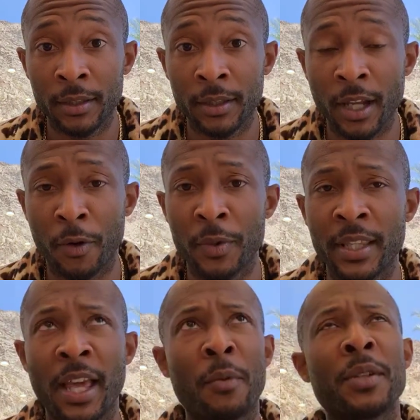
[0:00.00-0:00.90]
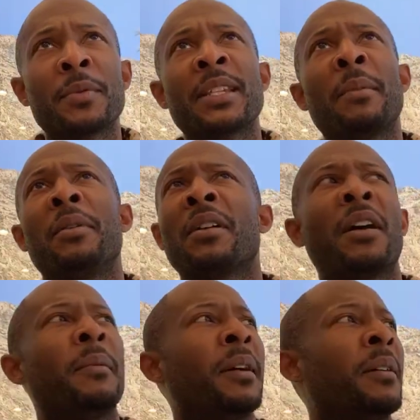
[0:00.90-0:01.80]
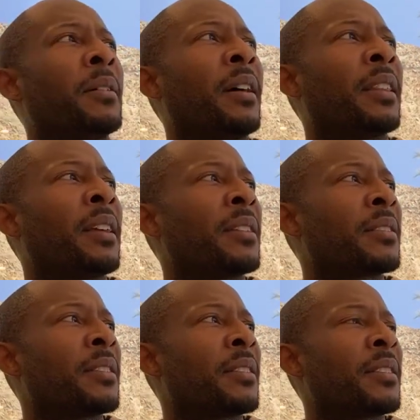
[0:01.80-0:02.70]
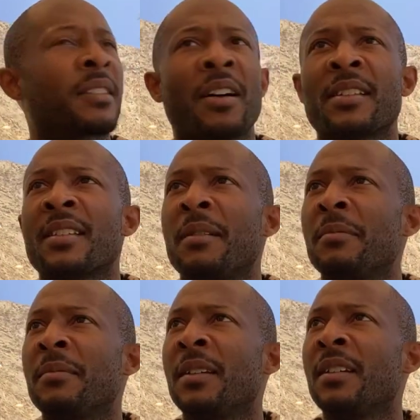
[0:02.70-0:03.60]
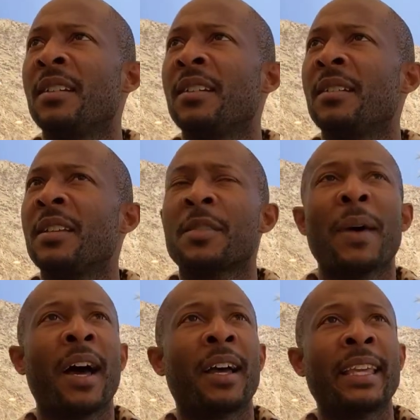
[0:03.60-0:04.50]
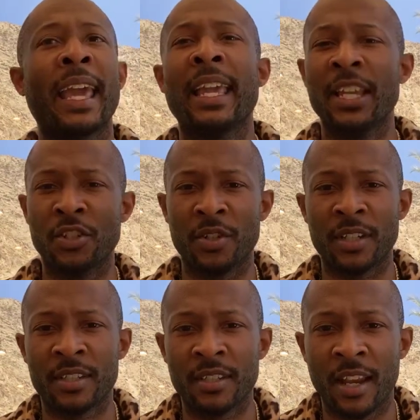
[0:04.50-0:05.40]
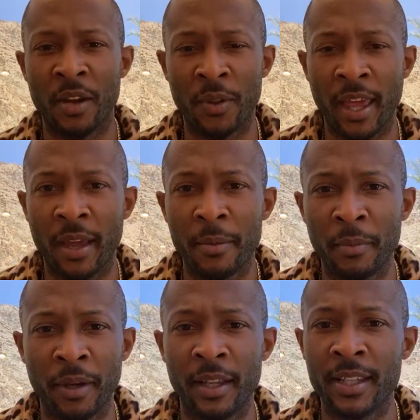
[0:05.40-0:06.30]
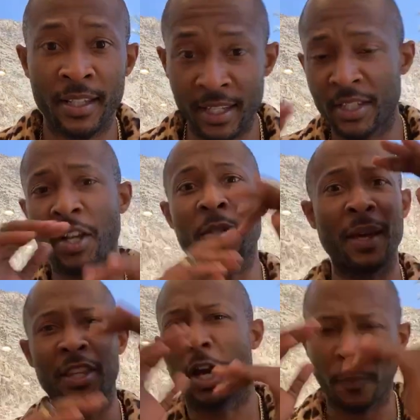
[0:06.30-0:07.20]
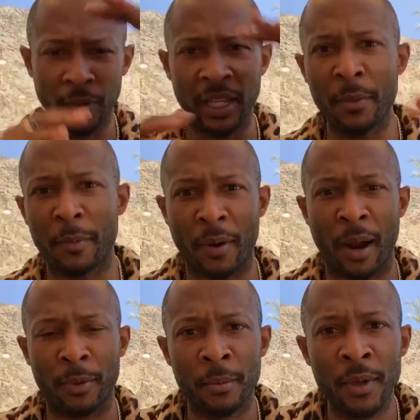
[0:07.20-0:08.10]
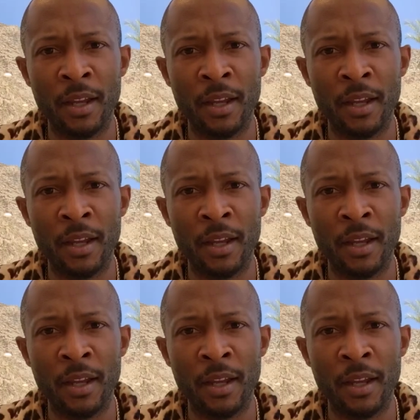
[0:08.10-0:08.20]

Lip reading: Y'all read that? What was that book called, man? I think it's called something. It's by Gay Hendricks. I know that. But he talks about the upper limit problem.